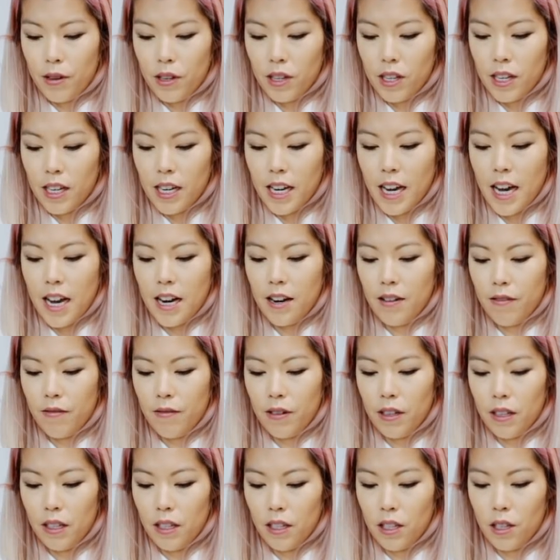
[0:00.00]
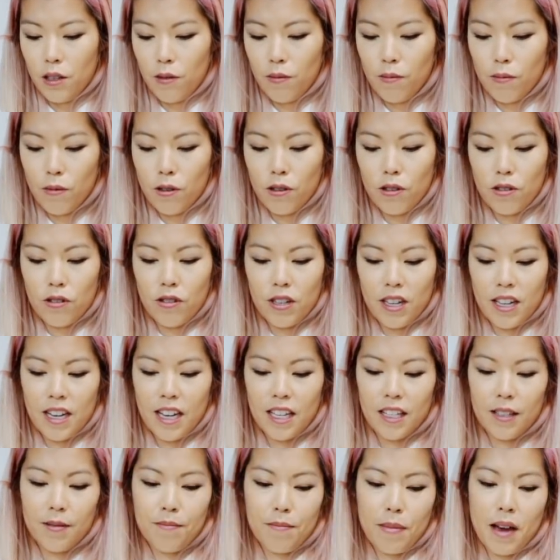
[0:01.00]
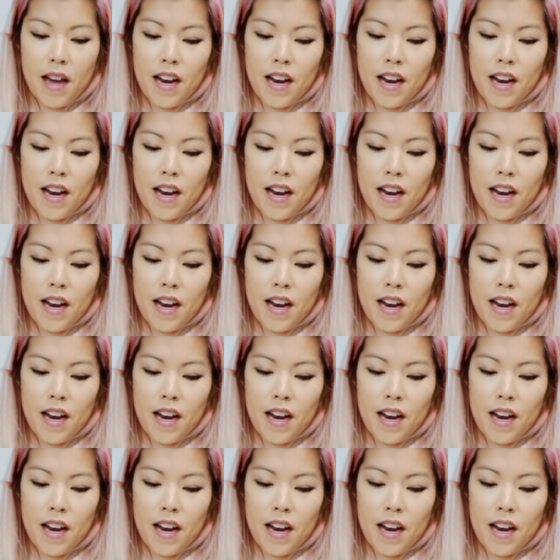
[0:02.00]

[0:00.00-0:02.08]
I'm just going to cut it really small. It doesn't